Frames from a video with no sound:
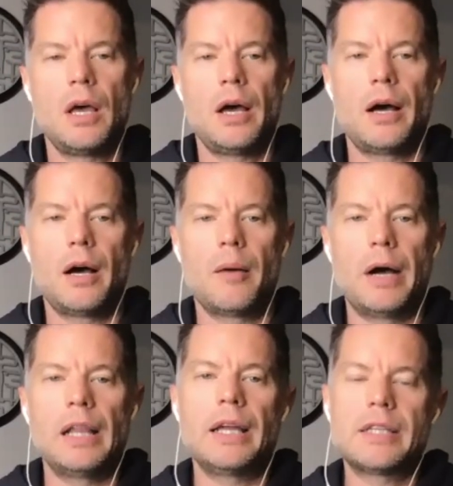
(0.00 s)

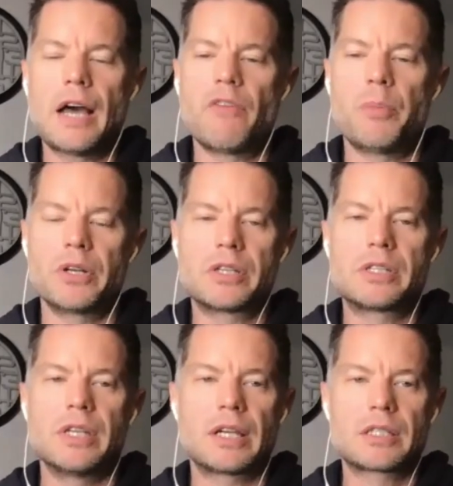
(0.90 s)
I like to have about a
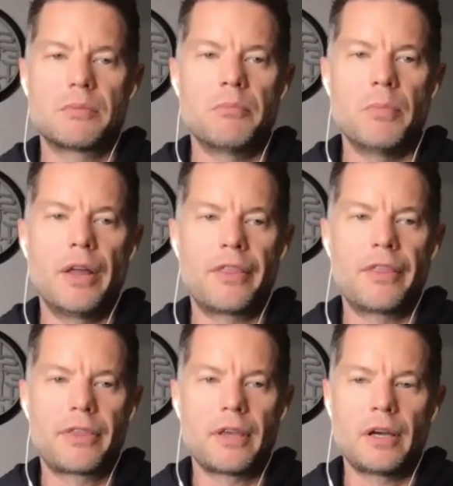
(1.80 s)
6-month
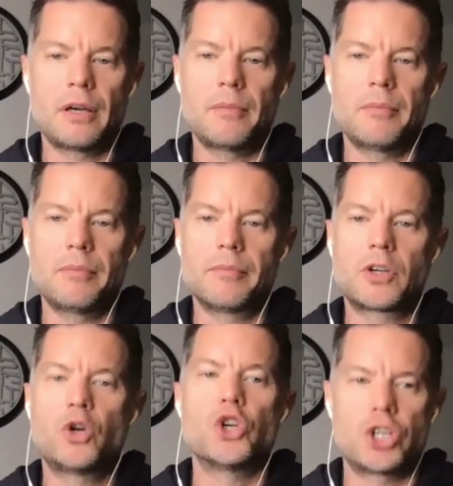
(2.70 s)

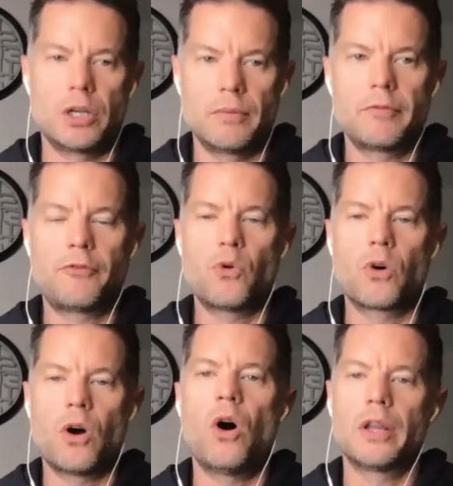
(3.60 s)
cushion
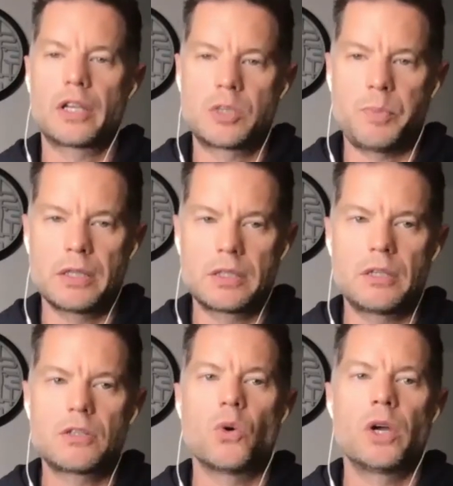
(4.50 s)
for all expenses going